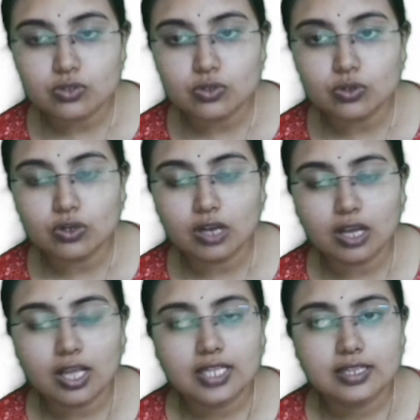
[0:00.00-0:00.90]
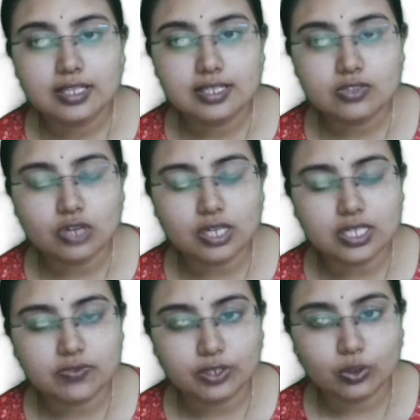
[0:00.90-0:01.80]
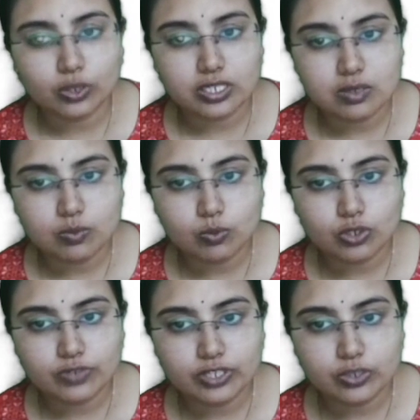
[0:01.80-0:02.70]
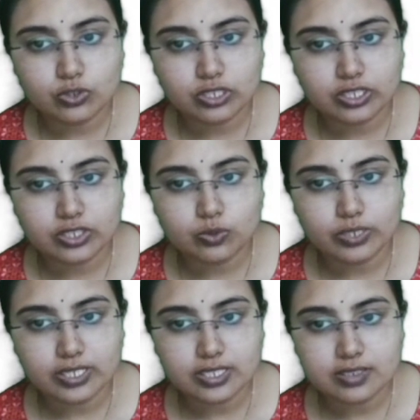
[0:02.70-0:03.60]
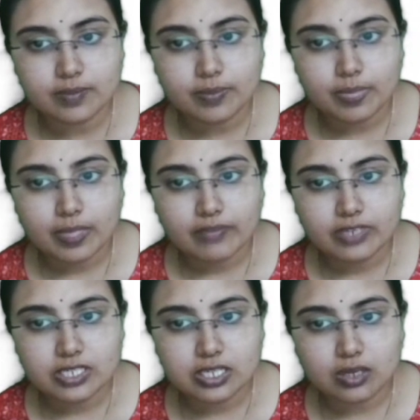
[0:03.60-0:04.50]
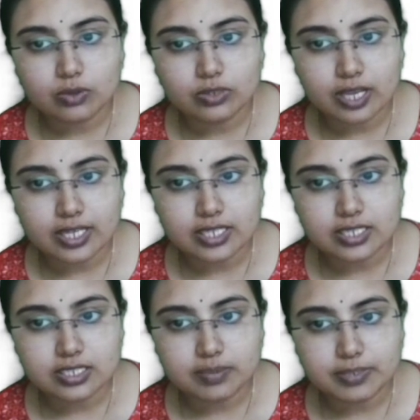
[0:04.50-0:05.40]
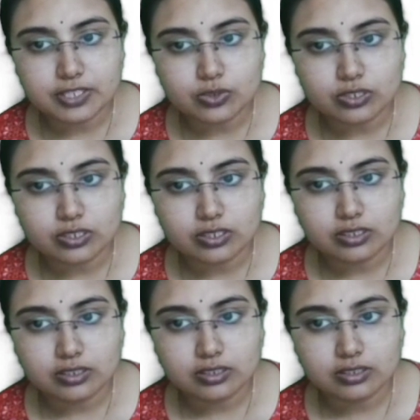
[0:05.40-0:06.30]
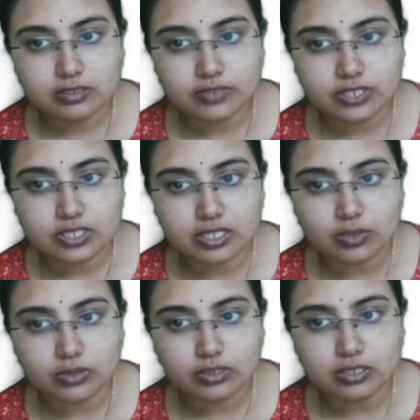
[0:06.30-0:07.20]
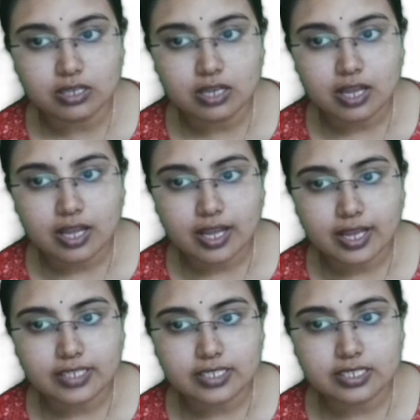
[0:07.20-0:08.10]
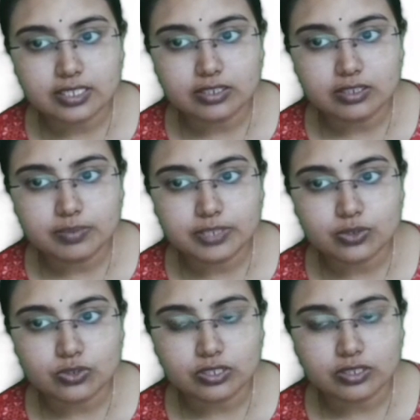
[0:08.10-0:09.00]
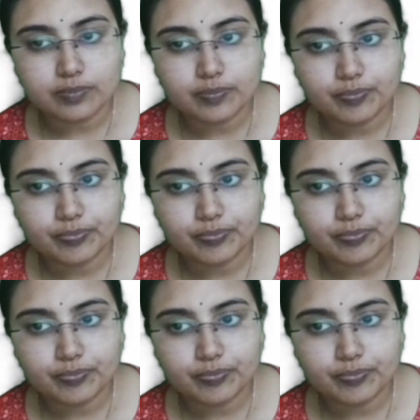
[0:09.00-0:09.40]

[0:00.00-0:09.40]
So this transsphenoidal, what do we usually do is we take out the anterior pituitary. We take out the anterior pituitary.